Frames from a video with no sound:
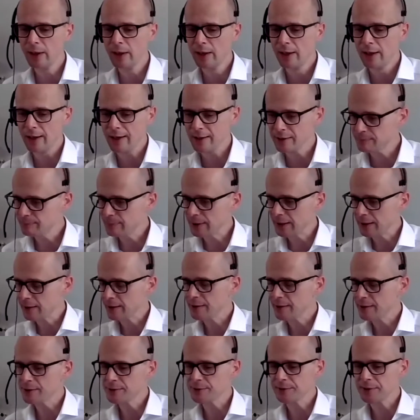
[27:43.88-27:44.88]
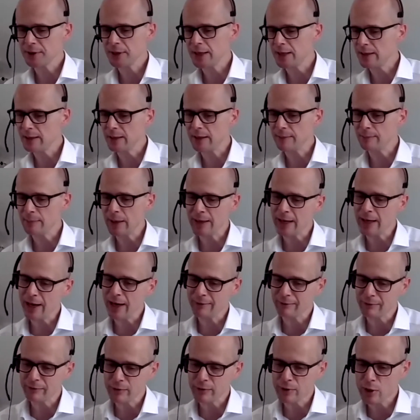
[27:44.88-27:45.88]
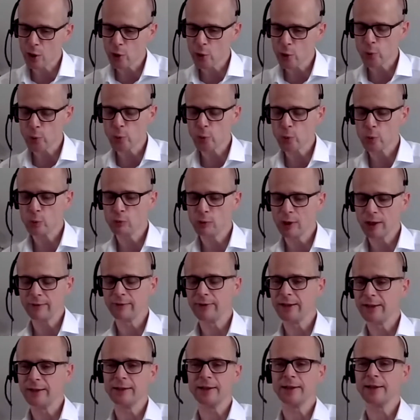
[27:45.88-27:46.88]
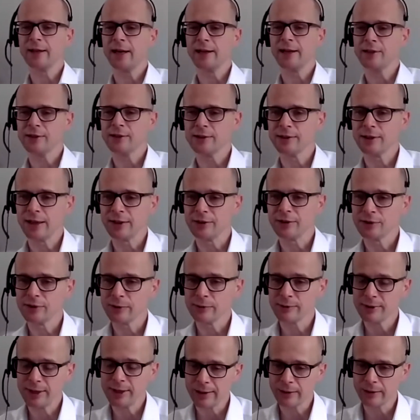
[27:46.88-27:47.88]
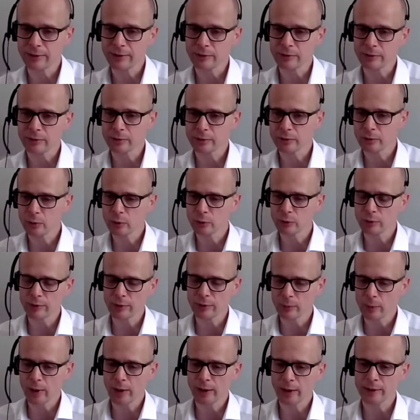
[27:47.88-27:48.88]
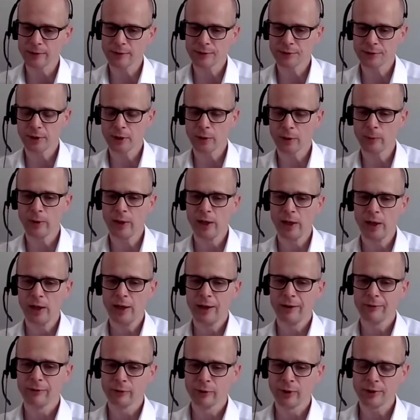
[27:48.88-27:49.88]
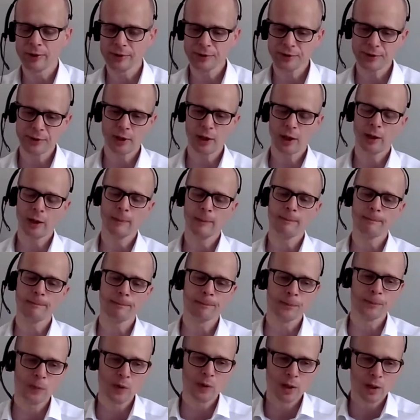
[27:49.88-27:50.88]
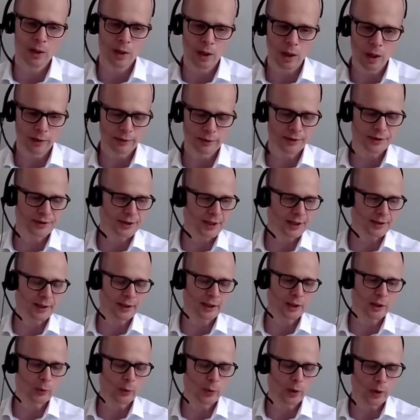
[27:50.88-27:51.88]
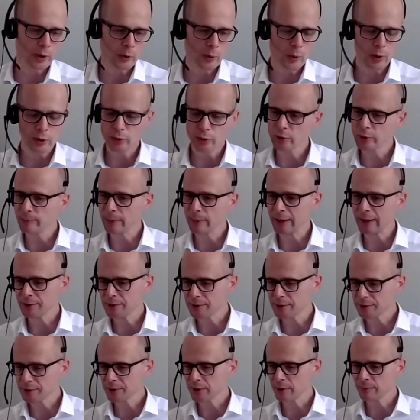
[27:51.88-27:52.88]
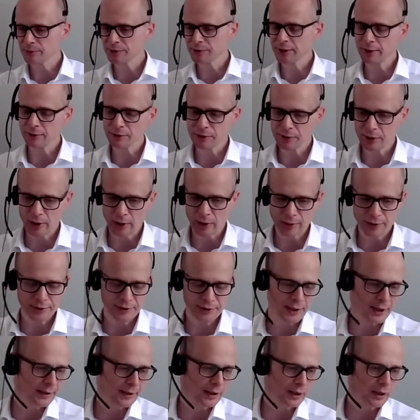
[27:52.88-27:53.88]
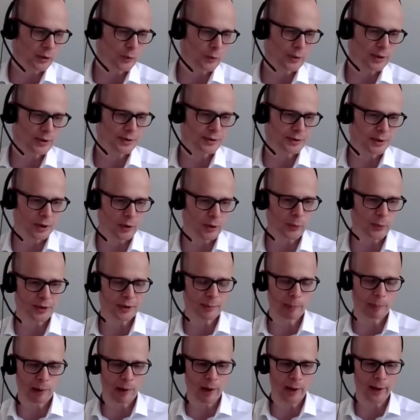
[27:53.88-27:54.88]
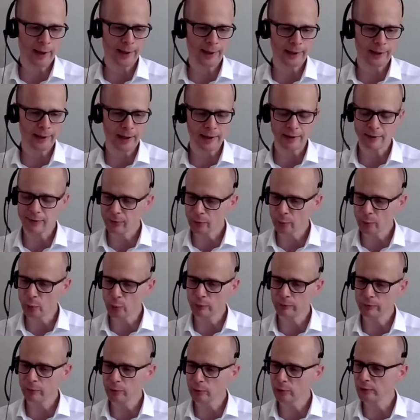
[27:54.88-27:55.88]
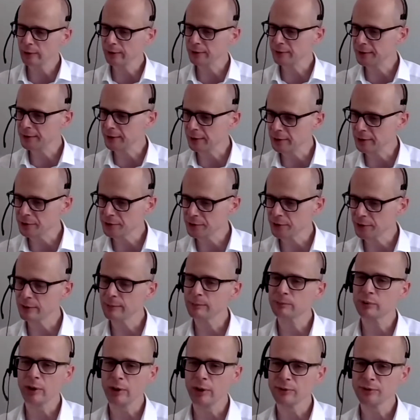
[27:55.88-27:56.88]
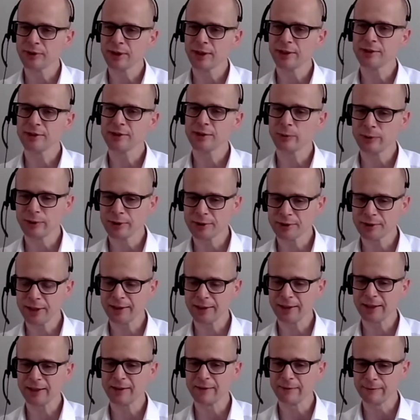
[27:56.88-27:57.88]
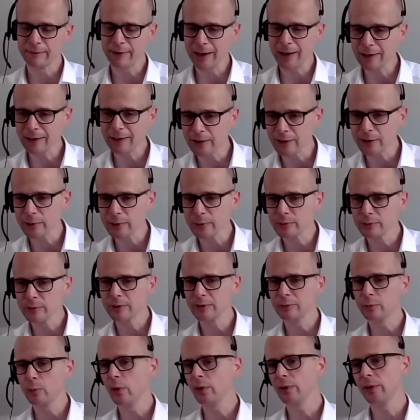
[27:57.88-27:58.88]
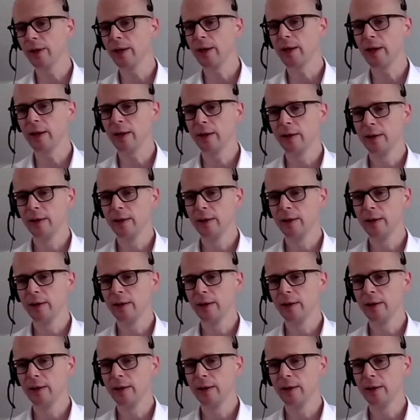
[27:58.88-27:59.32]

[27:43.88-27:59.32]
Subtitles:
is because it may have no relevant indication as to talent or otherwise. So for us, understanding who are good managers comes down to understanding who is applying a thoughtful and diligent process to understanding the value of what they're